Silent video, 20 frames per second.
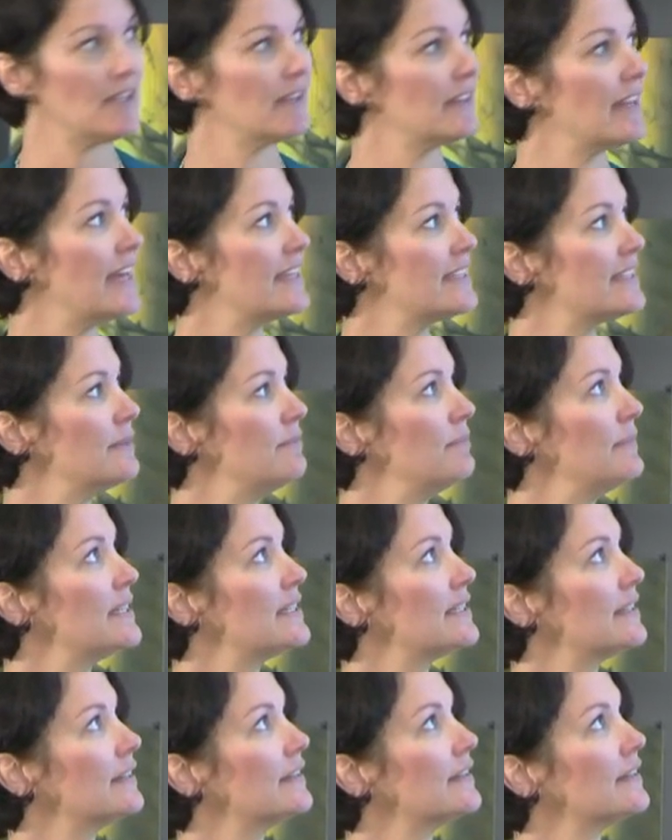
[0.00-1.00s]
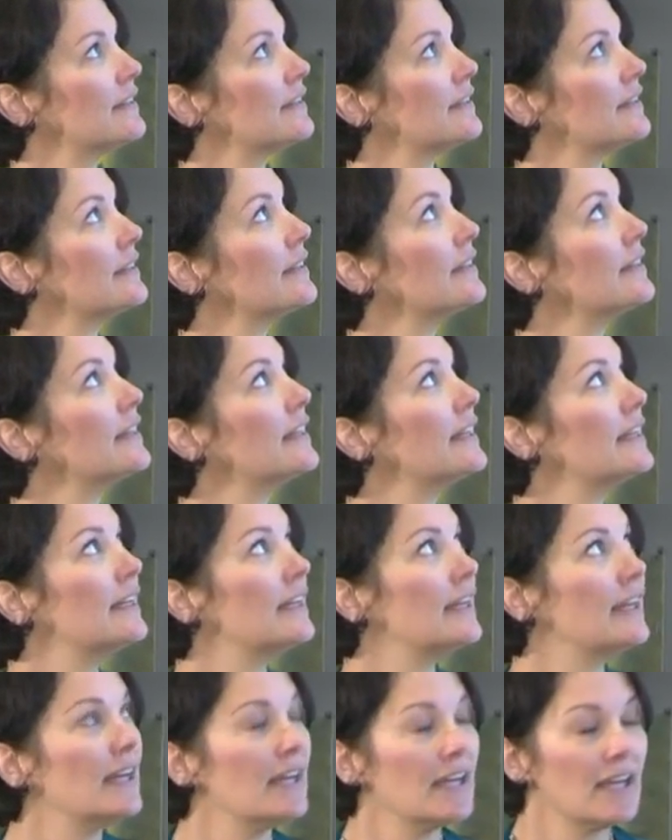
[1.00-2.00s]
that they submitted.
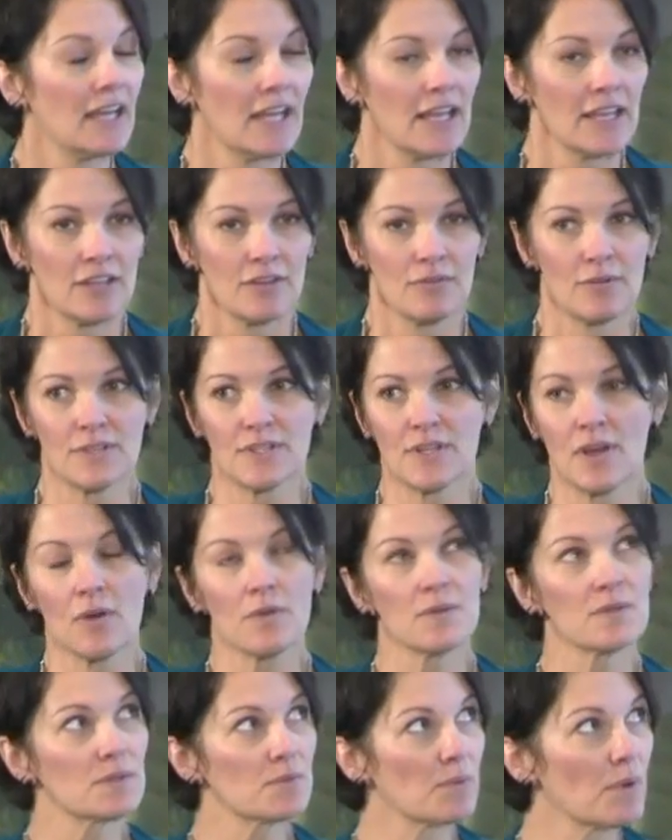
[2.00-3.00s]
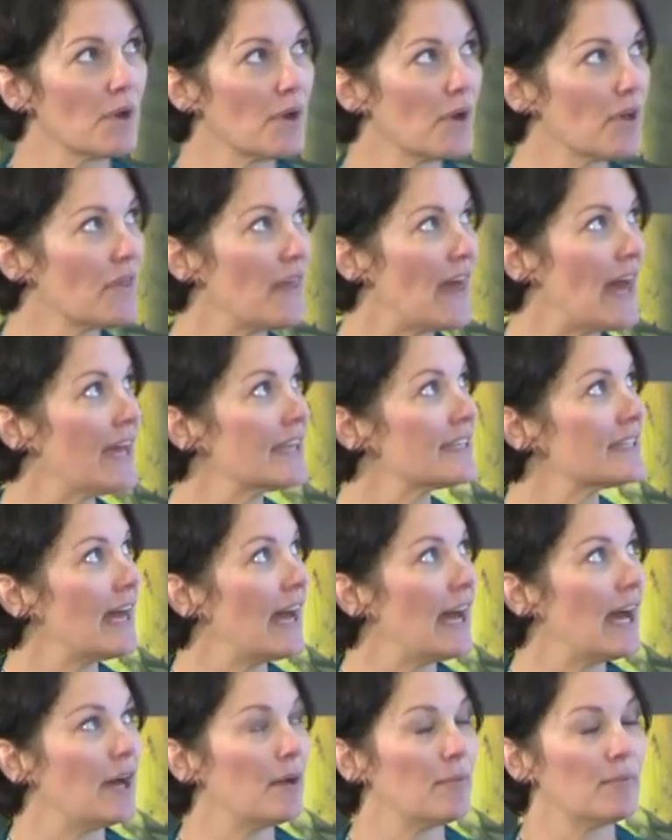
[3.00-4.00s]
The results were that
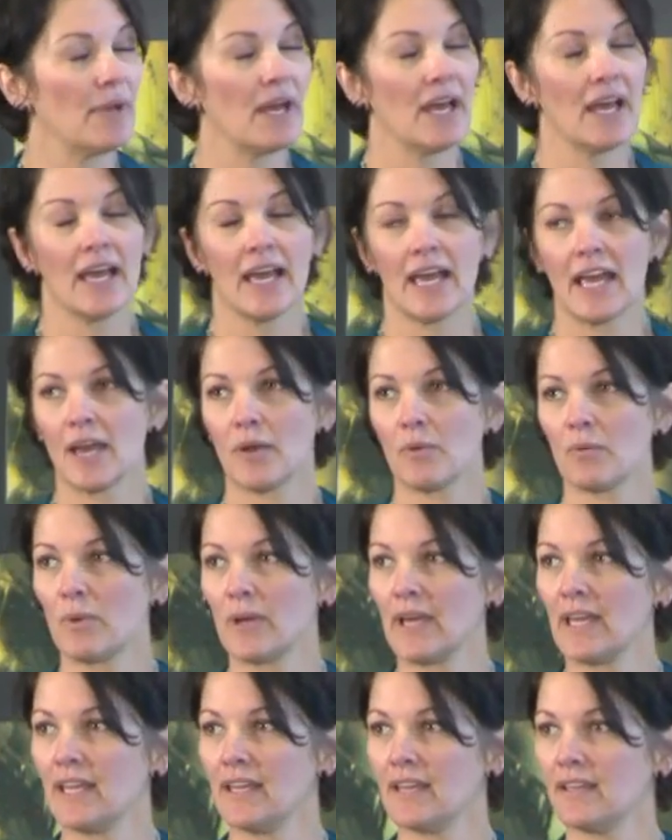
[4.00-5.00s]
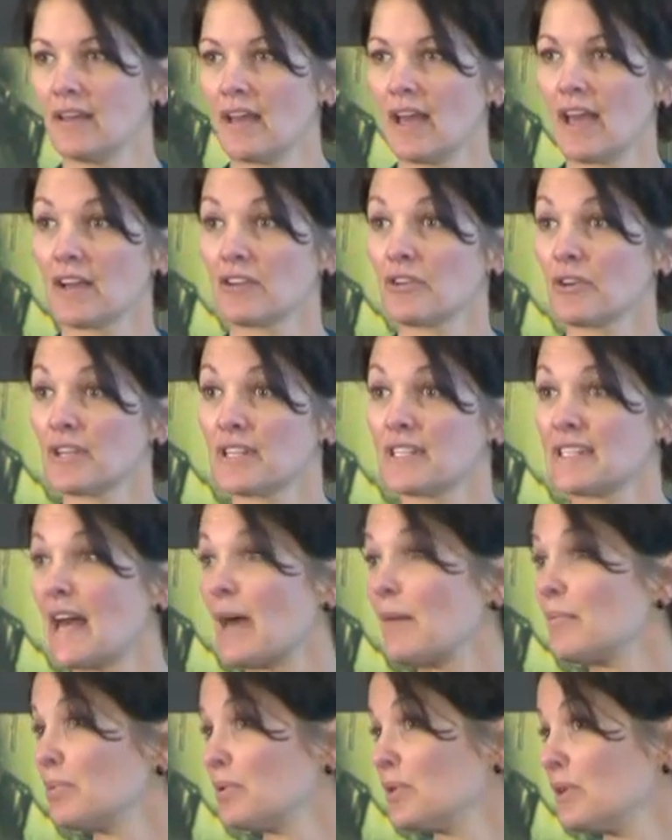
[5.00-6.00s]
we got a
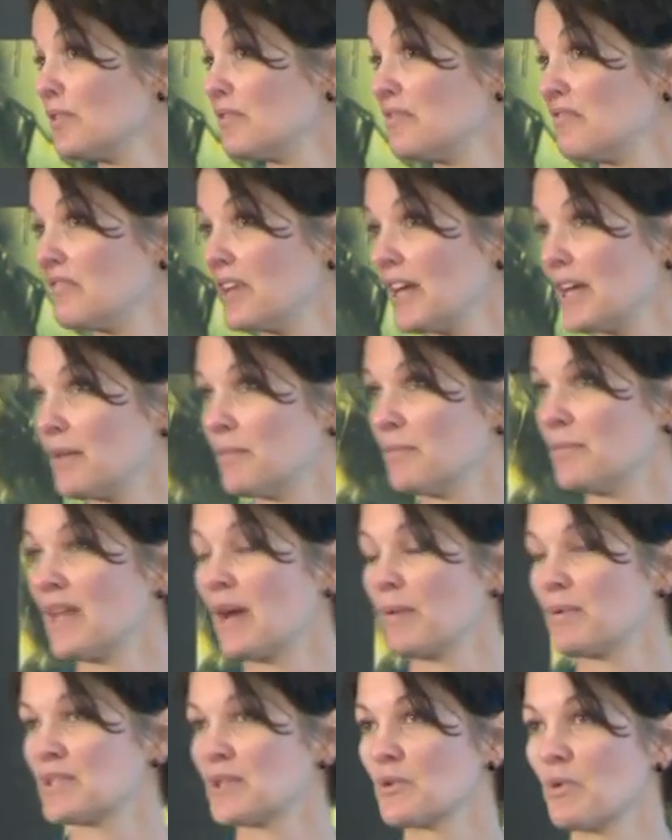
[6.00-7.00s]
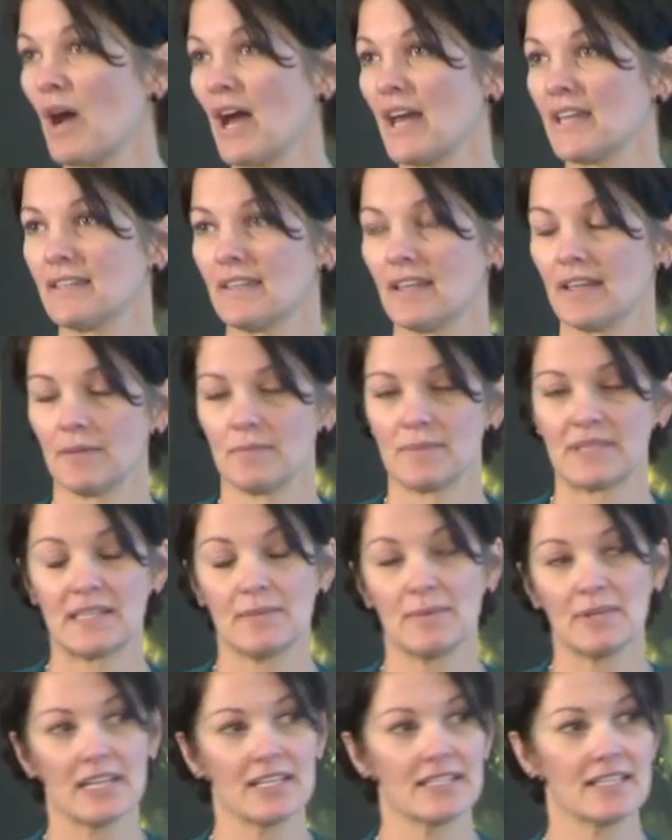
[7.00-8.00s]
sample of that was quite
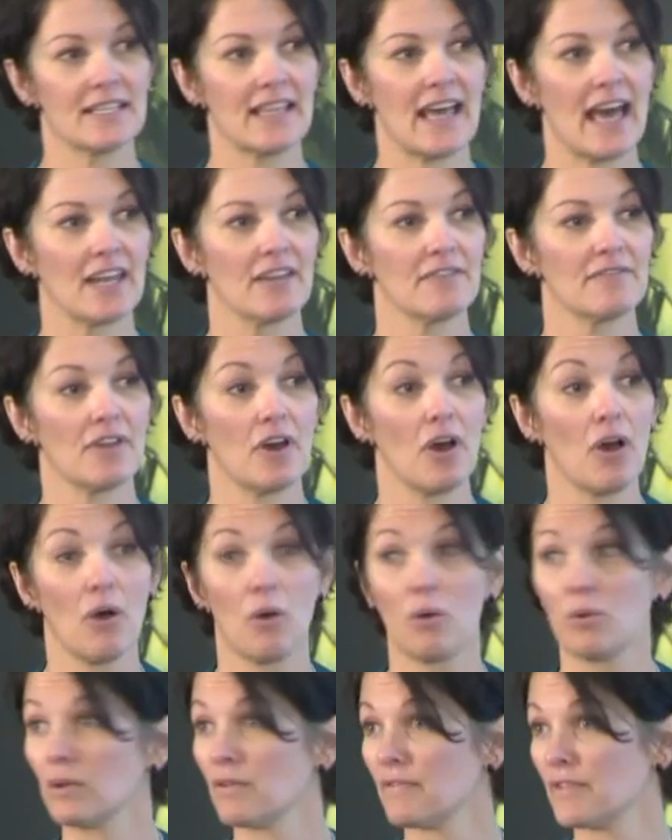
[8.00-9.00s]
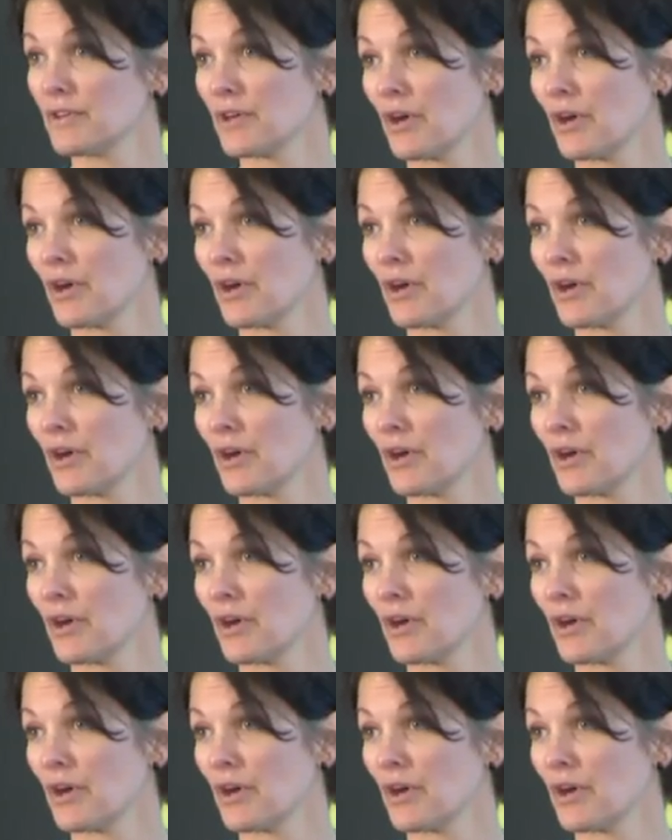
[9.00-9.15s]
similar to that of the whole of the